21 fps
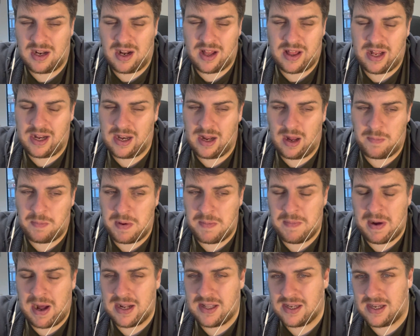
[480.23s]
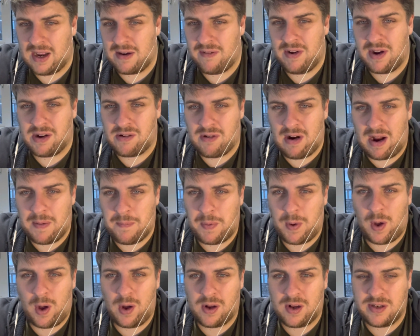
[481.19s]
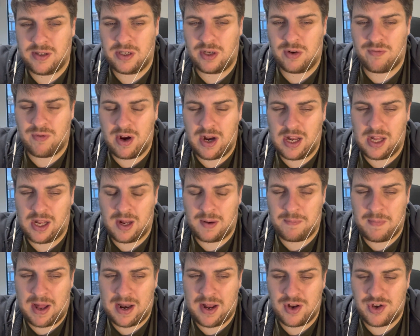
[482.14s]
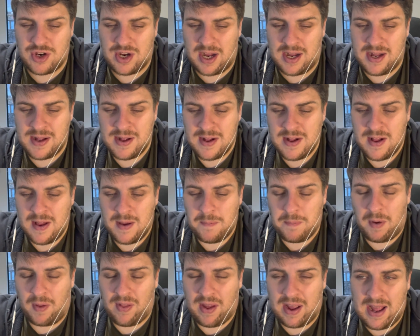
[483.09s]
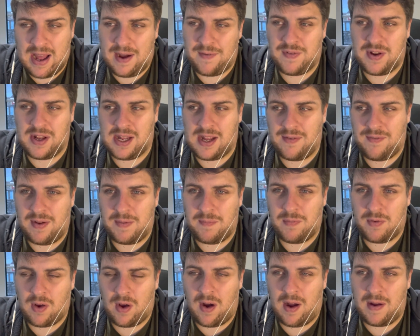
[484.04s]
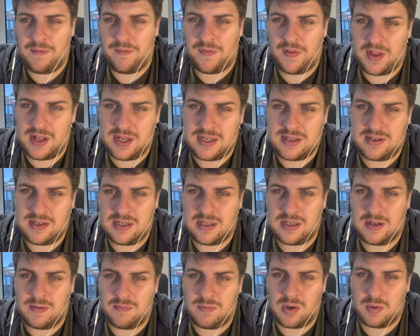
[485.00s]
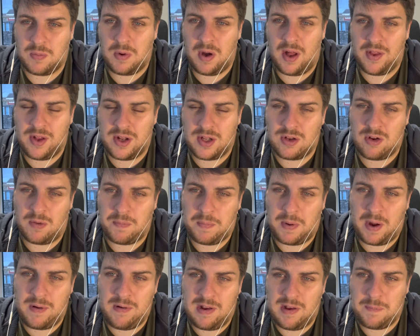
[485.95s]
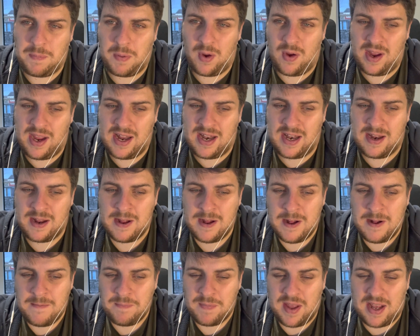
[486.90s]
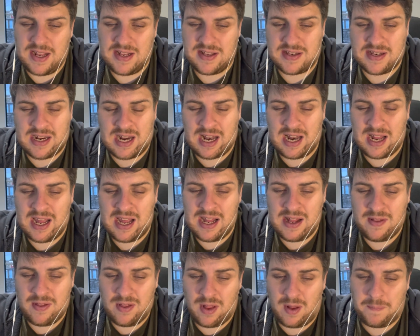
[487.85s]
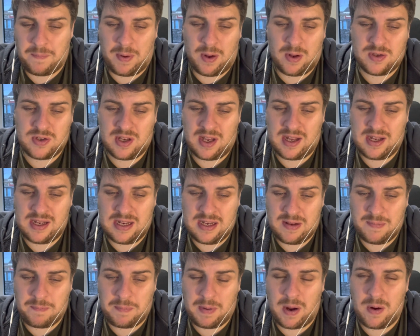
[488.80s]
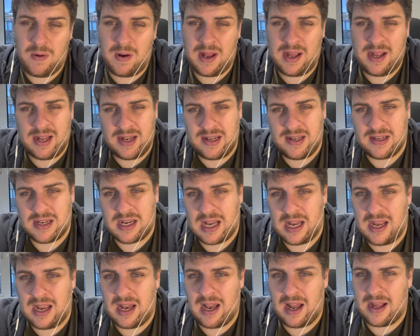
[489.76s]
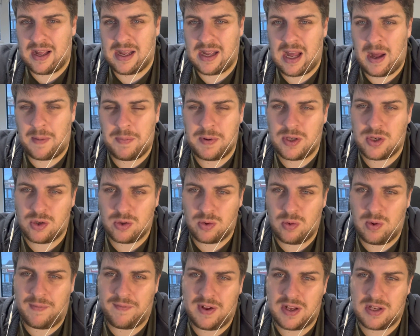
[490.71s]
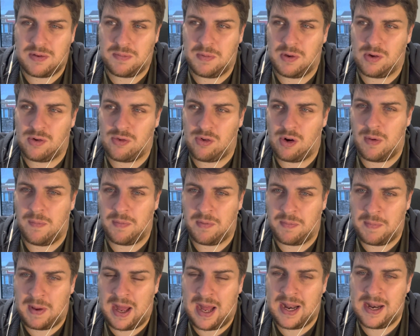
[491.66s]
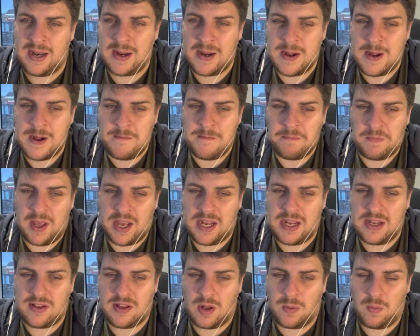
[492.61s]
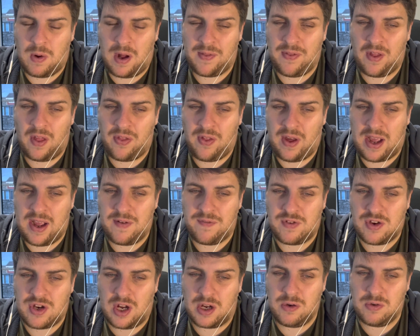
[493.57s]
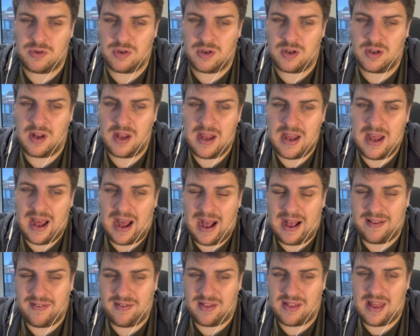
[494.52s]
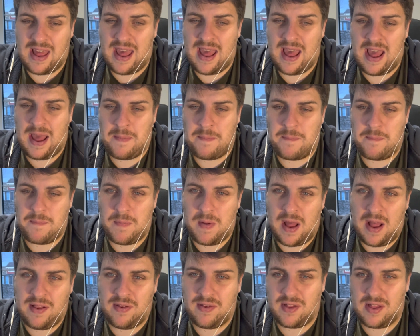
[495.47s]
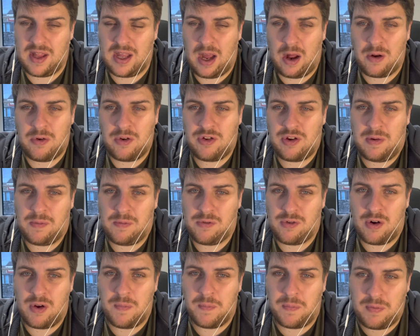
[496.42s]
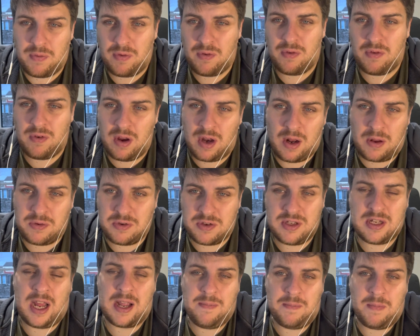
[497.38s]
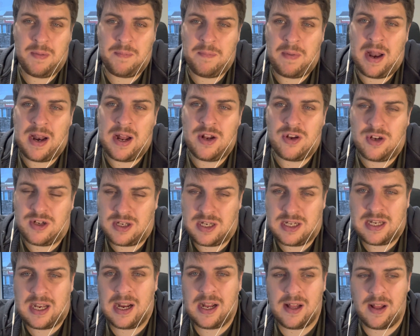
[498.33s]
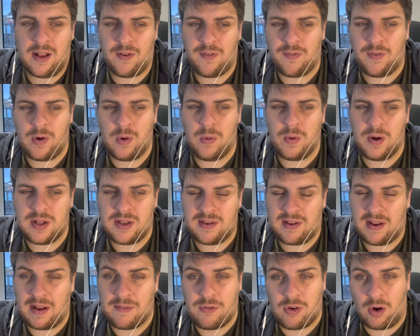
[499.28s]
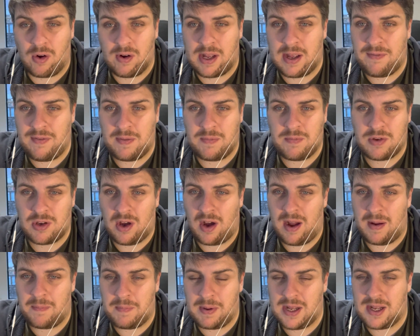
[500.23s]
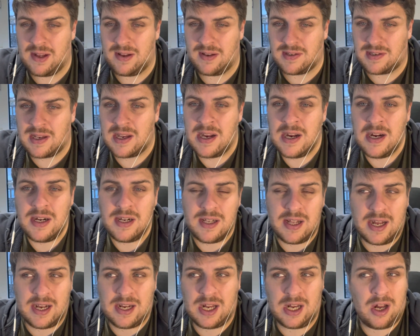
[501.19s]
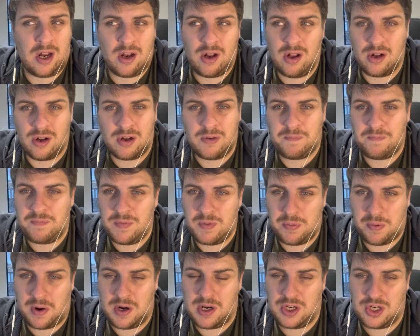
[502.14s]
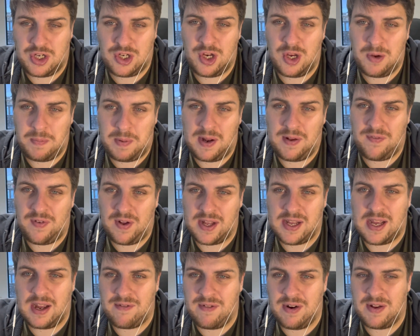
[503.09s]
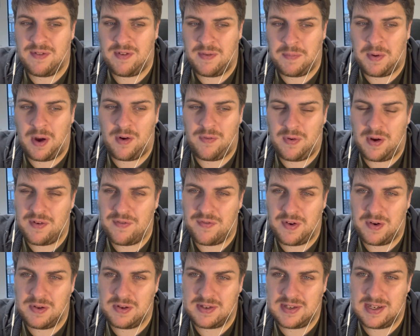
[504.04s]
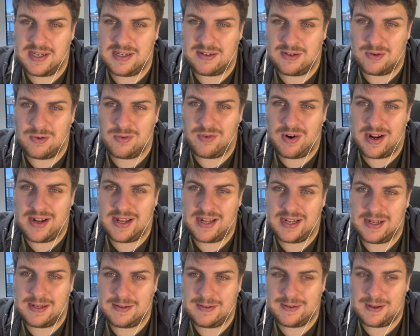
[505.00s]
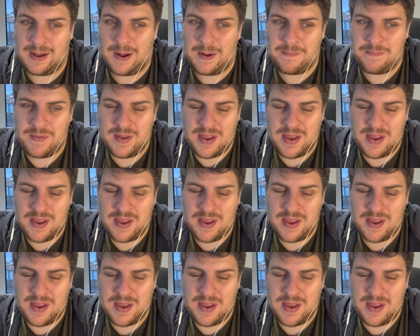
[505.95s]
I think they'd be mad to get rid of Graham Potter because he's a really good manager, but they have to give him time for this system to work that Todd Boehly's put in. It's clear that Potter is Boehly and his Clear Lake Capital Investment Group's man. He's the one that they have chosen as their... as the ownership group's, you know, statement manager to take this forward. So they've got to give him time, because they're going to look pretty stupid if they get rid of him halfway through the season already. So,